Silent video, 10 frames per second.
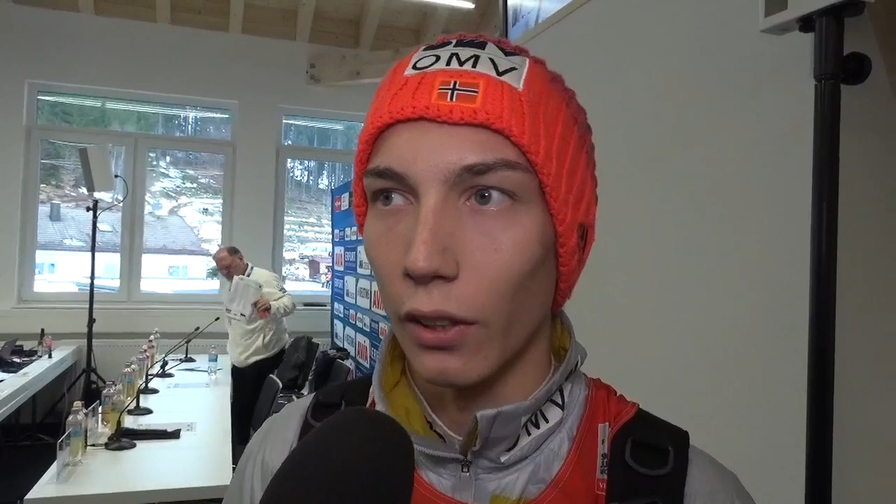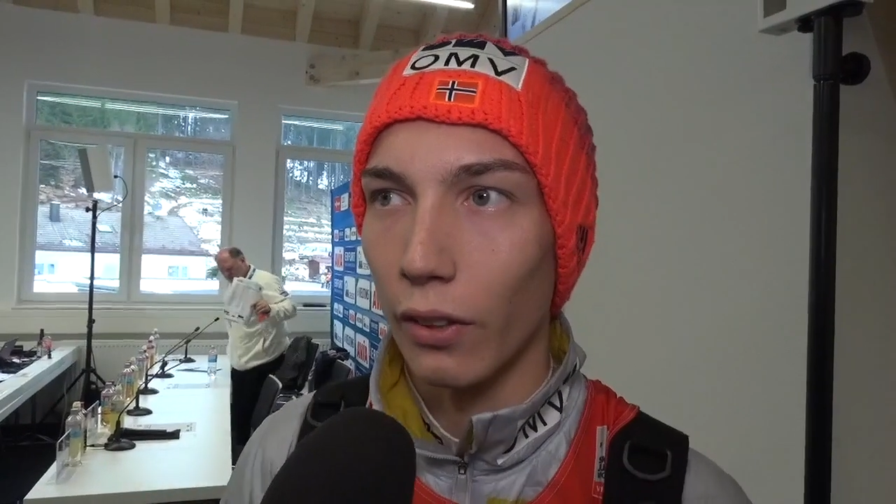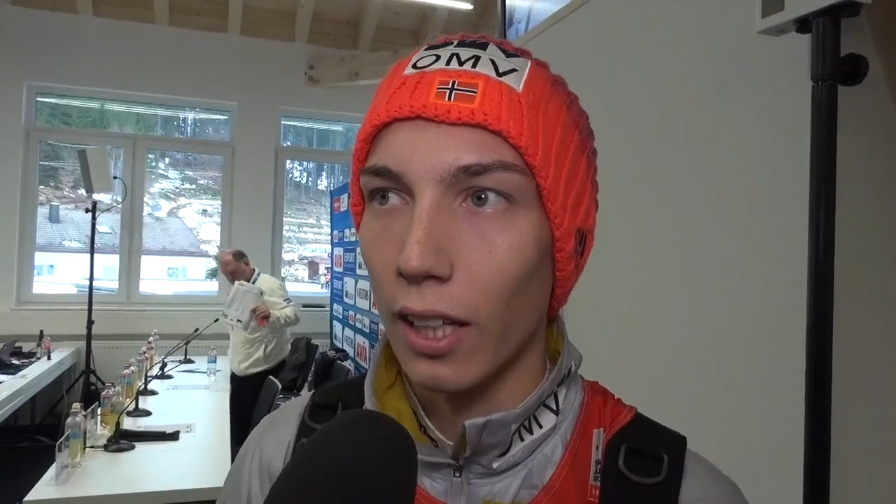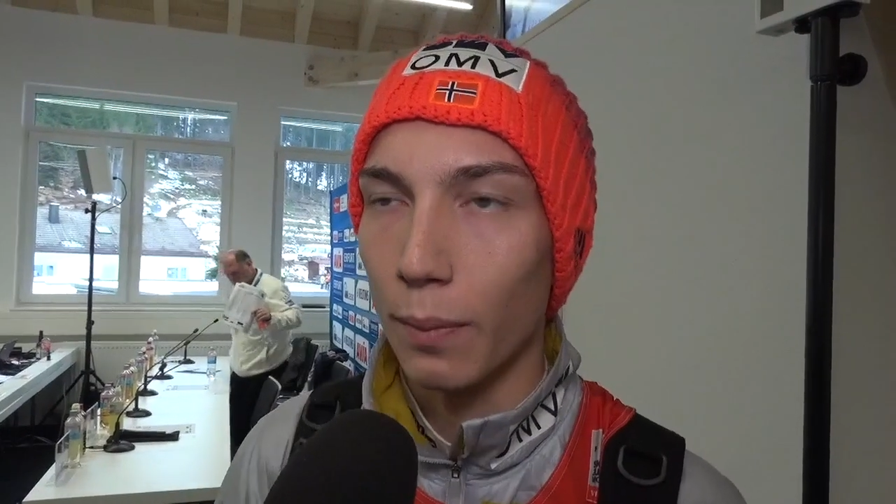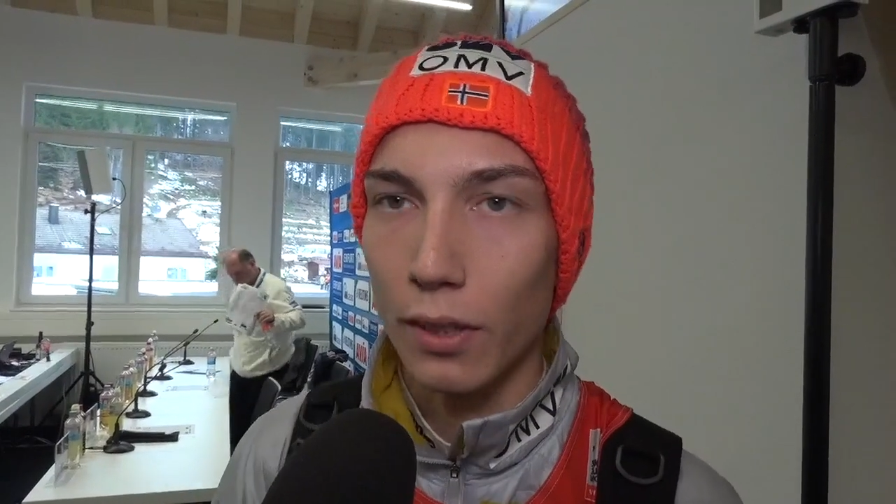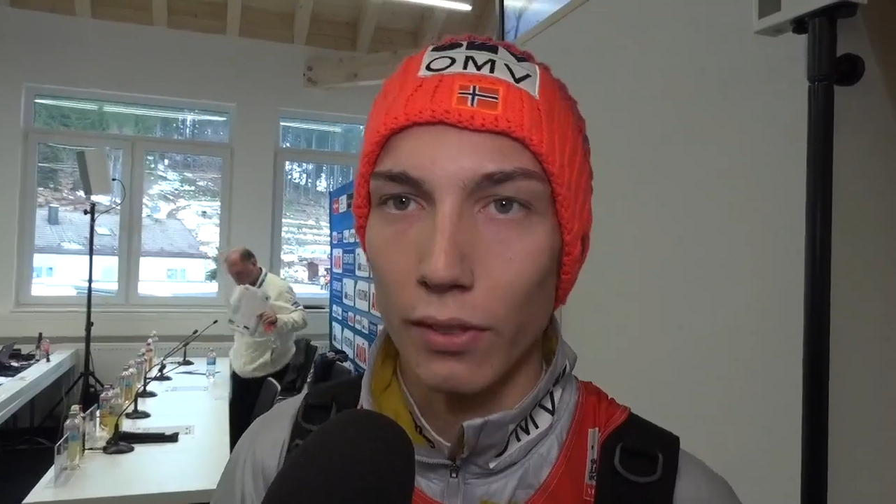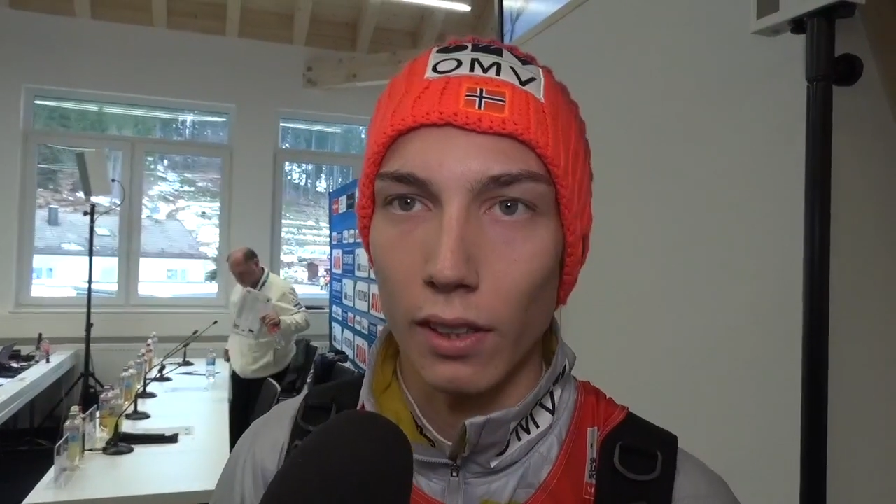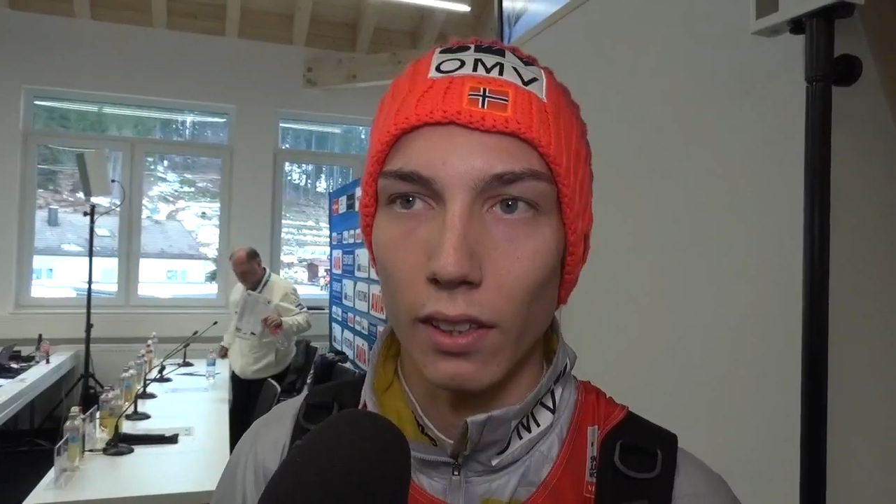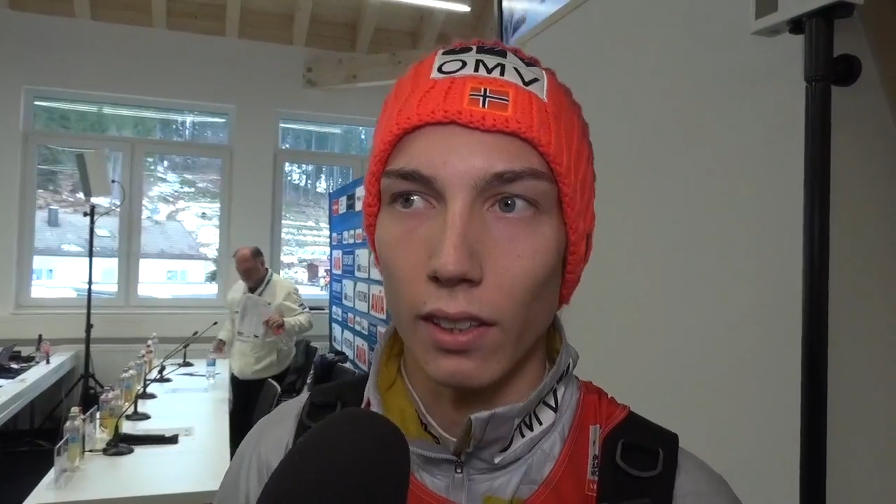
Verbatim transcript: good atmosphere